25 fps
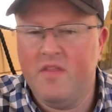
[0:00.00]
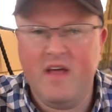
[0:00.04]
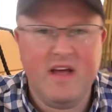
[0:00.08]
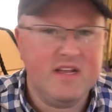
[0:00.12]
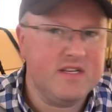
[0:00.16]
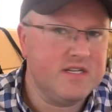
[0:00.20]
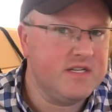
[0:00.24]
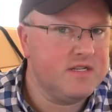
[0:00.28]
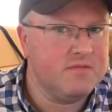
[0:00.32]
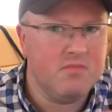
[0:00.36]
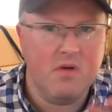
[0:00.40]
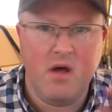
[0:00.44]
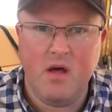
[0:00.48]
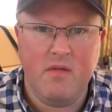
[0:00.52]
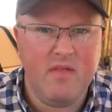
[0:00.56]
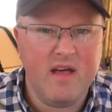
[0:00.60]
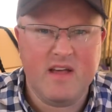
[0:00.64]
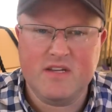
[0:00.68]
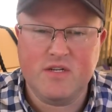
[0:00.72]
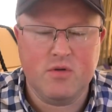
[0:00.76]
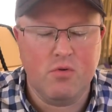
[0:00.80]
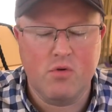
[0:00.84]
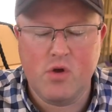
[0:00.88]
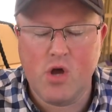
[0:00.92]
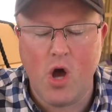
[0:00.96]
That's, uh,
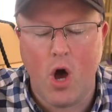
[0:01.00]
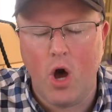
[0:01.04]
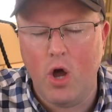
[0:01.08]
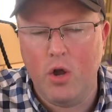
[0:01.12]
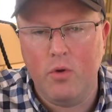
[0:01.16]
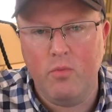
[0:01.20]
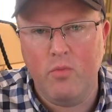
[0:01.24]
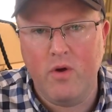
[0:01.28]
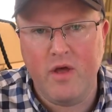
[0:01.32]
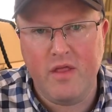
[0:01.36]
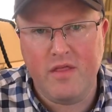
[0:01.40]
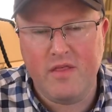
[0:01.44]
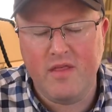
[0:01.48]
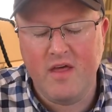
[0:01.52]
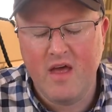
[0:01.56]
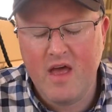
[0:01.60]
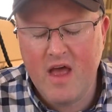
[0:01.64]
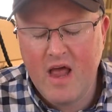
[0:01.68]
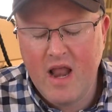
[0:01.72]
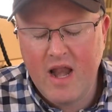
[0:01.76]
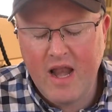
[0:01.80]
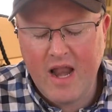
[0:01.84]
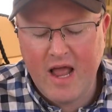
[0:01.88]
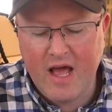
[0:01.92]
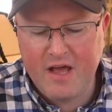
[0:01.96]
that's all gone with
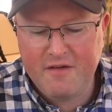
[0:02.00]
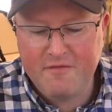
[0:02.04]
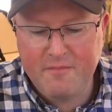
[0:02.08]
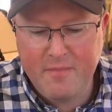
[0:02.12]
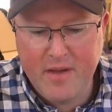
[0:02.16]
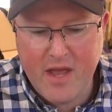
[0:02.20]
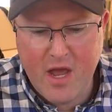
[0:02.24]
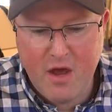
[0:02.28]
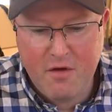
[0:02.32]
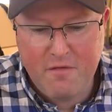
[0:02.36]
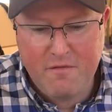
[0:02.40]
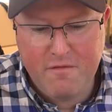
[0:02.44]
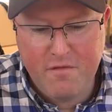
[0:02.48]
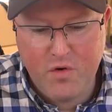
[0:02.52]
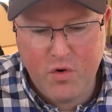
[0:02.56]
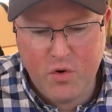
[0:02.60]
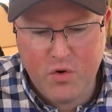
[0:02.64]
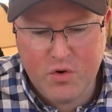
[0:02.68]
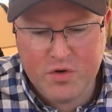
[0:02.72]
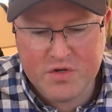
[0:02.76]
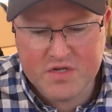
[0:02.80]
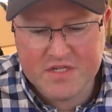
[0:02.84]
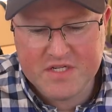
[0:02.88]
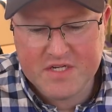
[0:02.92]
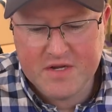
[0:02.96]

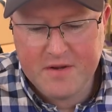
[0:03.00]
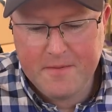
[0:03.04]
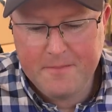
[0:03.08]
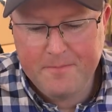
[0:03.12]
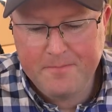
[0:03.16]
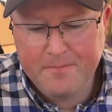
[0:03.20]
LiFePO4s.